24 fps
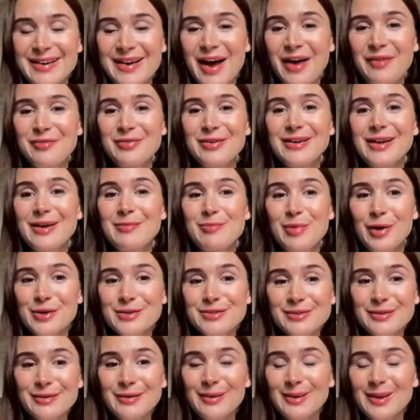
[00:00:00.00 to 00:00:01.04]
everyday
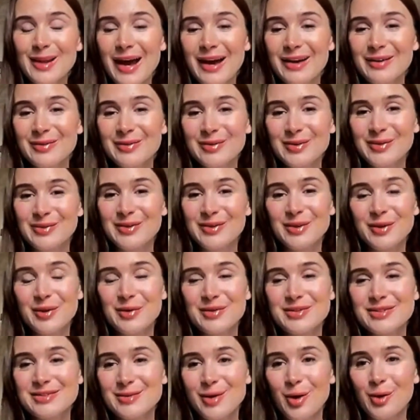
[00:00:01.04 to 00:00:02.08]
personal life, even though
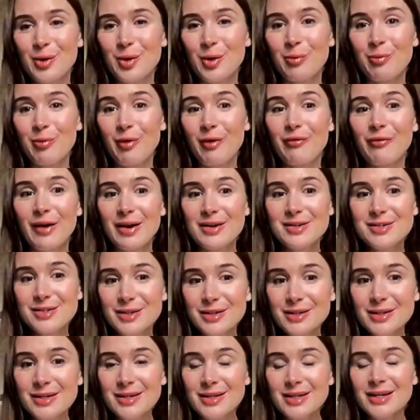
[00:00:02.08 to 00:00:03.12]
it's not your profession.